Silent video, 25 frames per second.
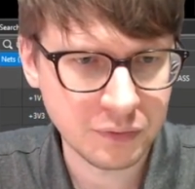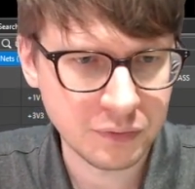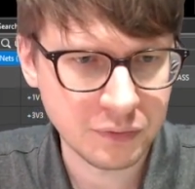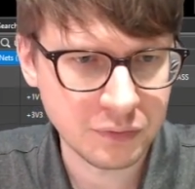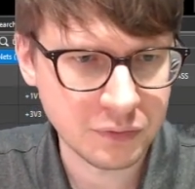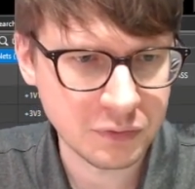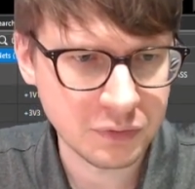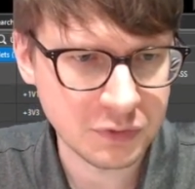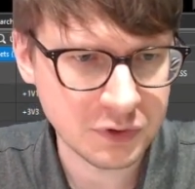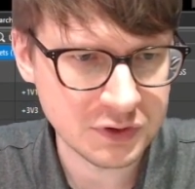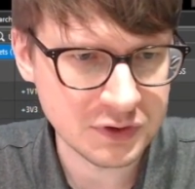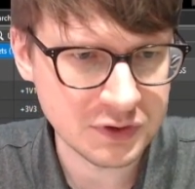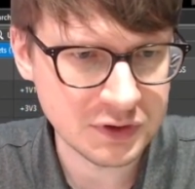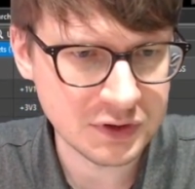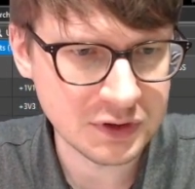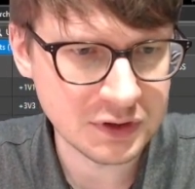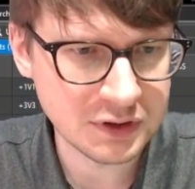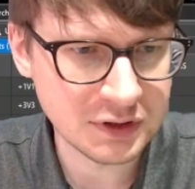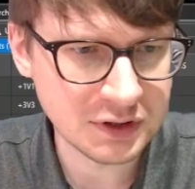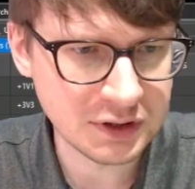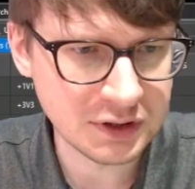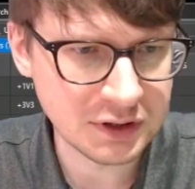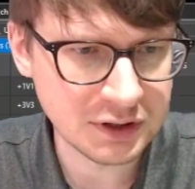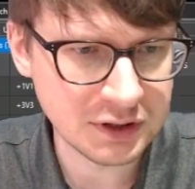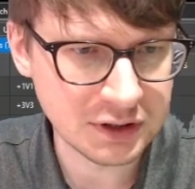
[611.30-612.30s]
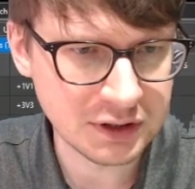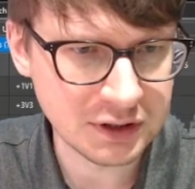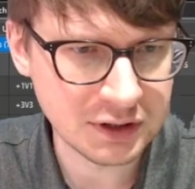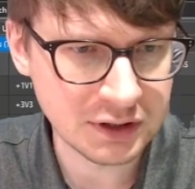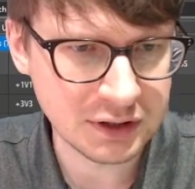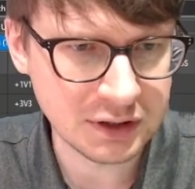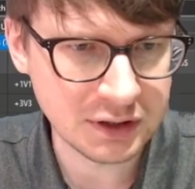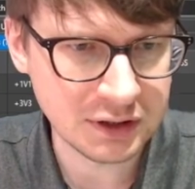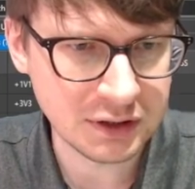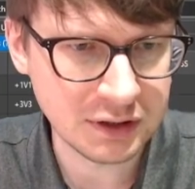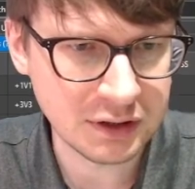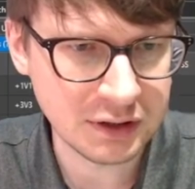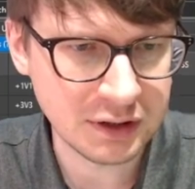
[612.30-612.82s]
let's see, D
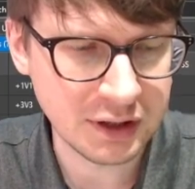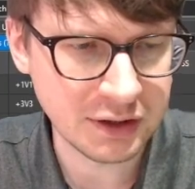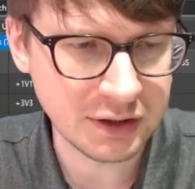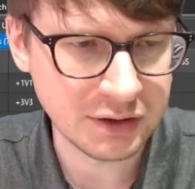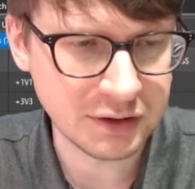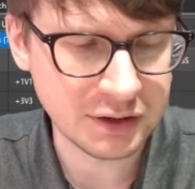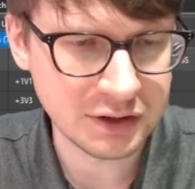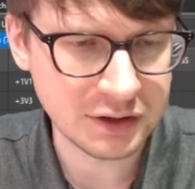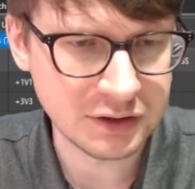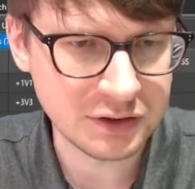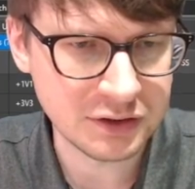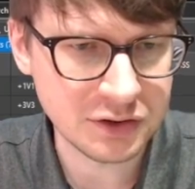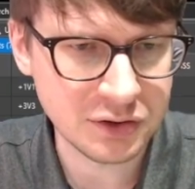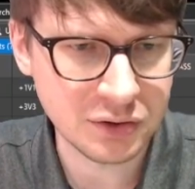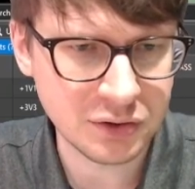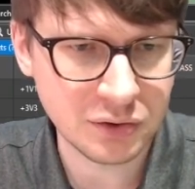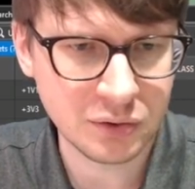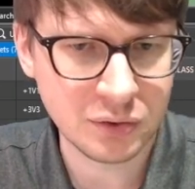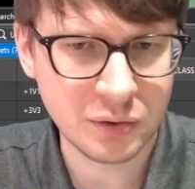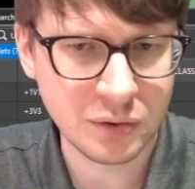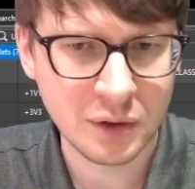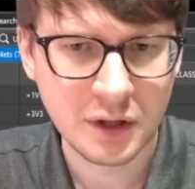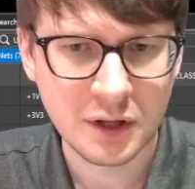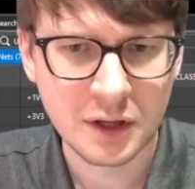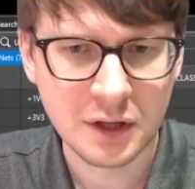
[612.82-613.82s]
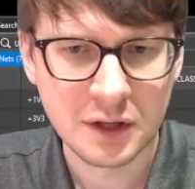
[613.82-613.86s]
in LED 2.